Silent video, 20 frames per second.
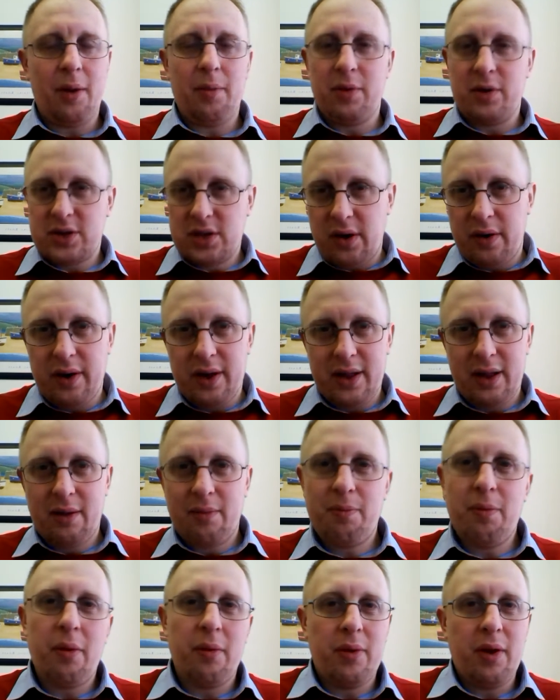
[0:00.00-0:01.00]
But sorry,
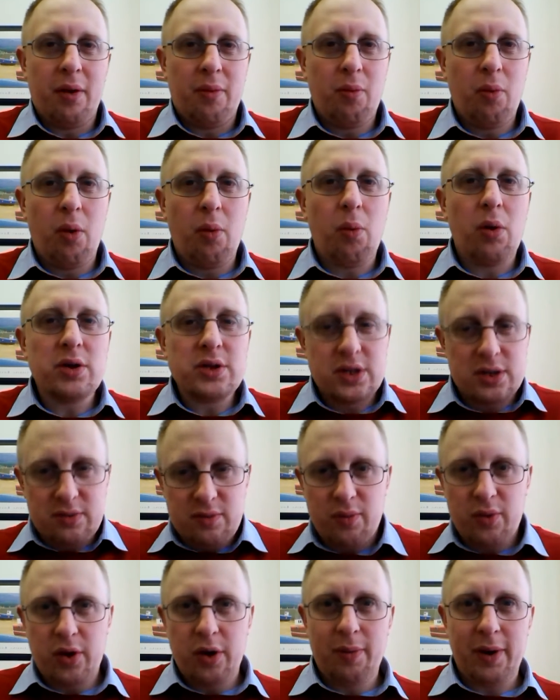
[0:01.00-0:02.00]
once
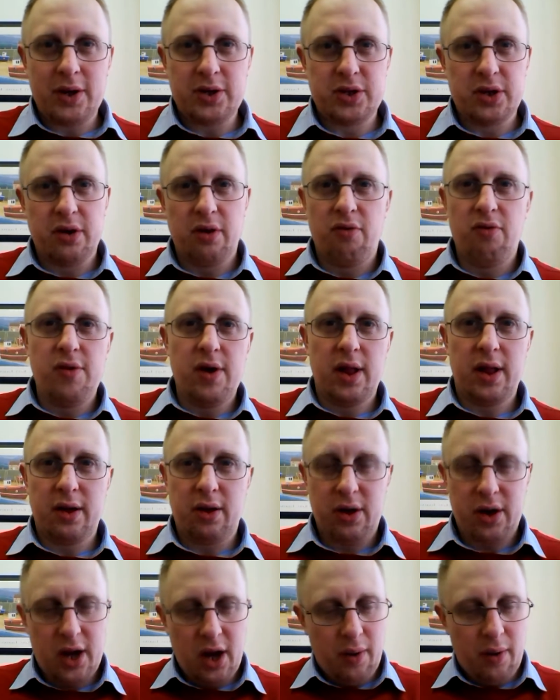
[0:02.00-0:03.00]
Eubank Jr. really
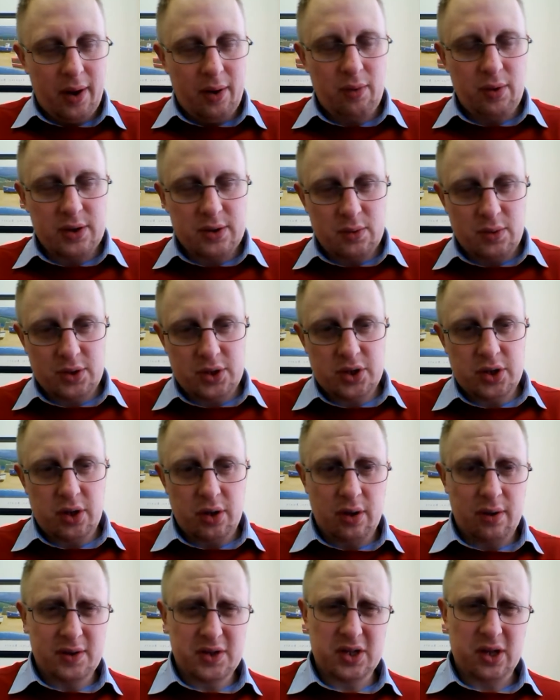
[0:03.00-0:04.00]
got going, once
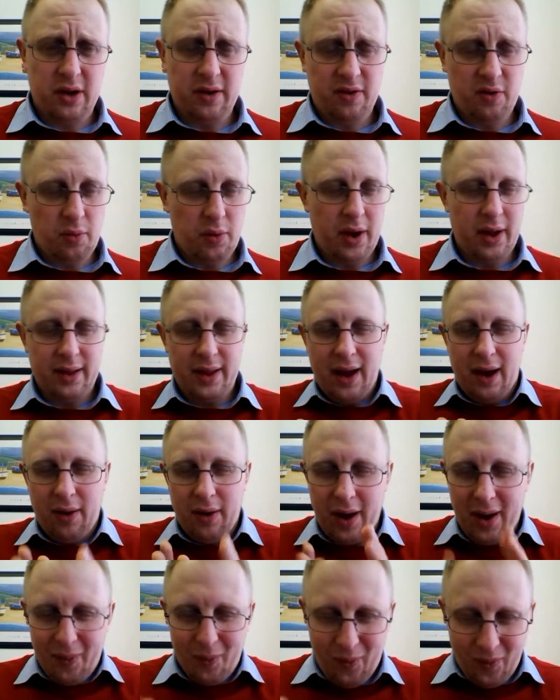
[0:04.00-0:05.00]
Chudinov started to wear down,
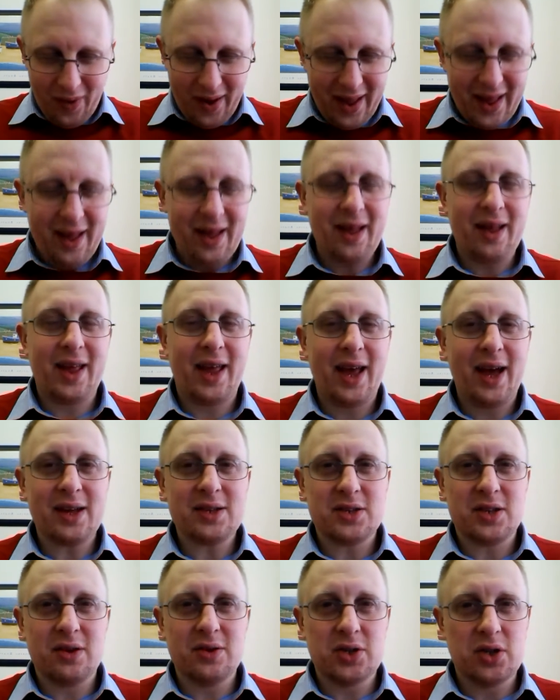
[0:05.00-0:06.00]
he
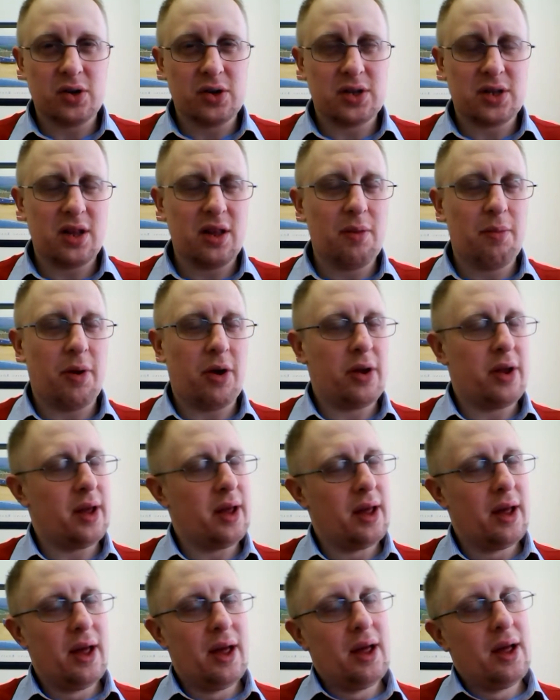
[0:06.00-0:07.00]
adds those hooks to the
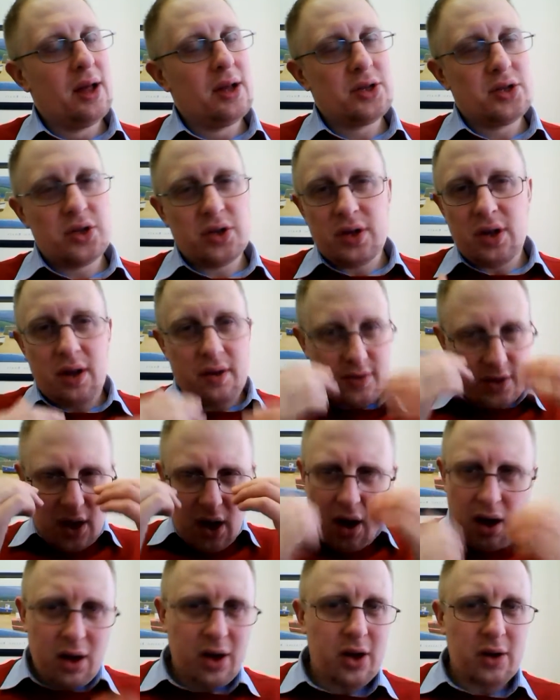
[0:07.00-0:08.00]
body, Chudinov's
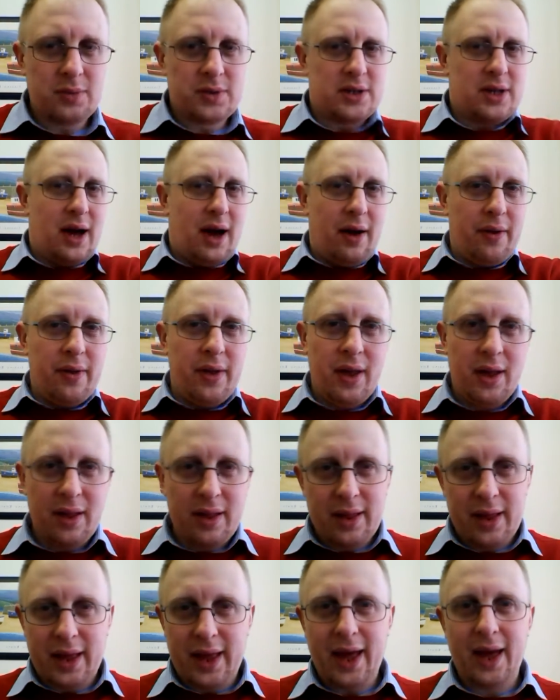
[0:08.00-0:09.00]
guard comes down,
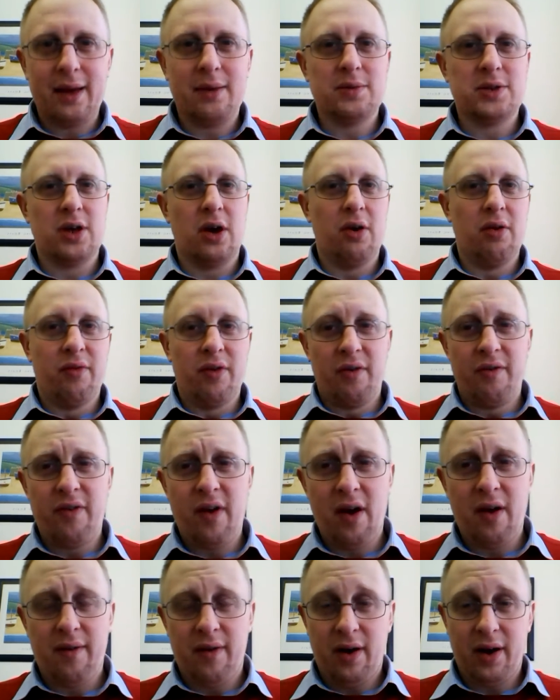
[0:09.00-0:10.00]
the game's over
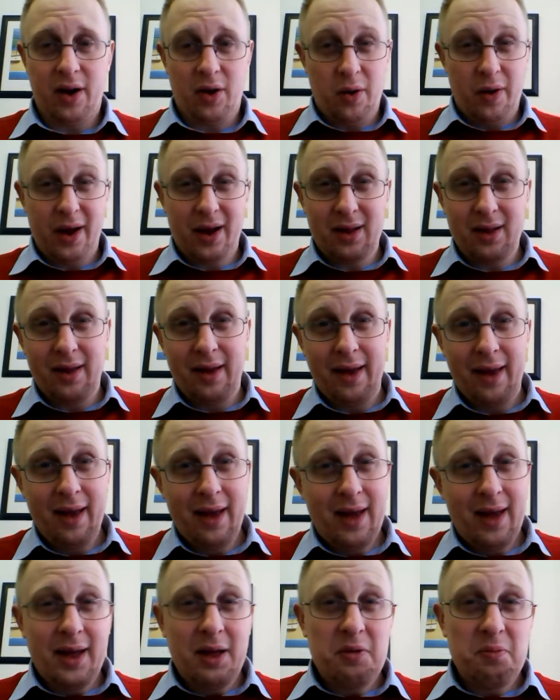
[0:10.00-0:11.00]
very, very quickly.
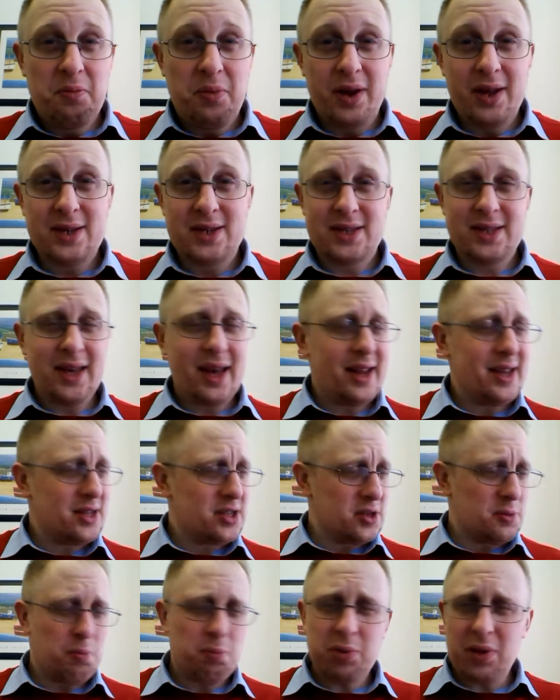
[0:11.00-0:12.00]
But instead, he's
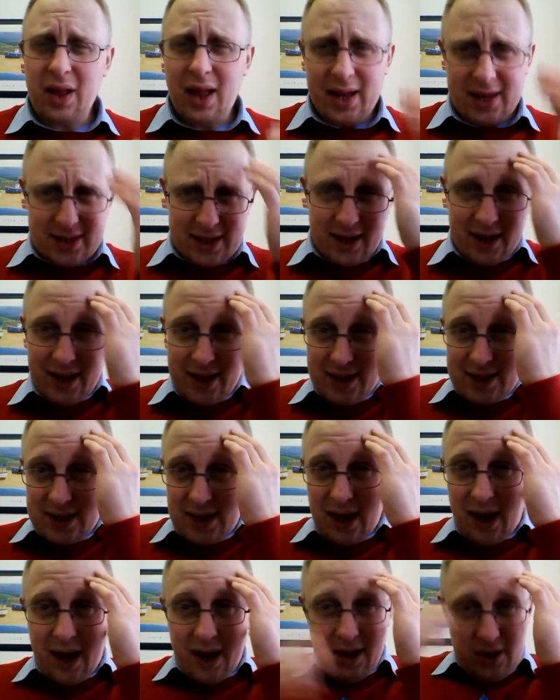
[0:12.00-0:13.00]
just blasting at this
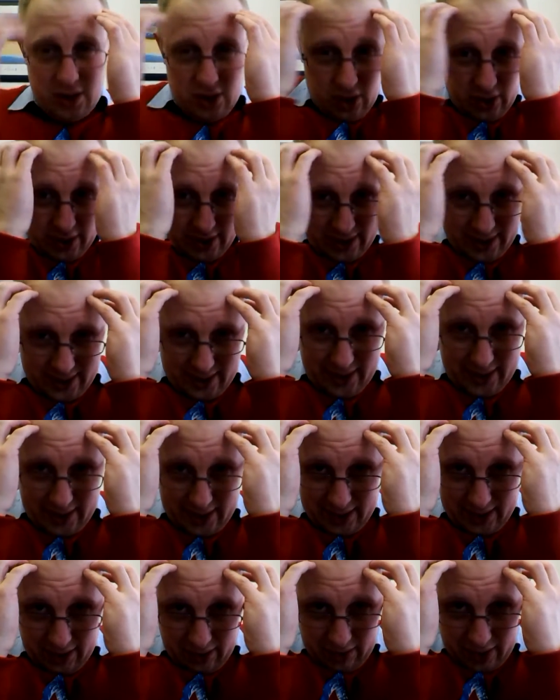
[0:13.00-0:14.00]
guy who's got his,
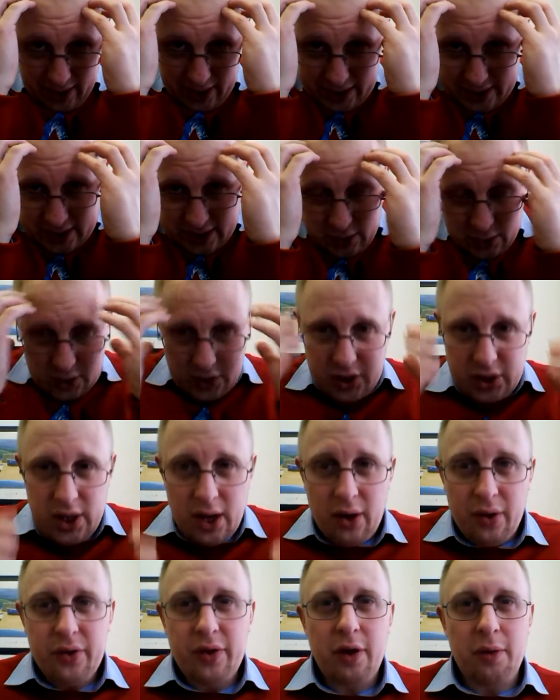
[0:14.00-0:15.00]
you know, he's
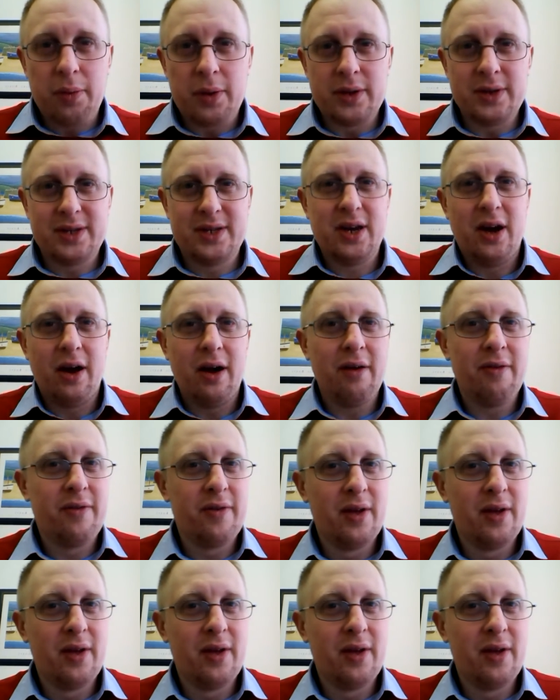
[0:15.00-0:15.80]
shelled up and tough.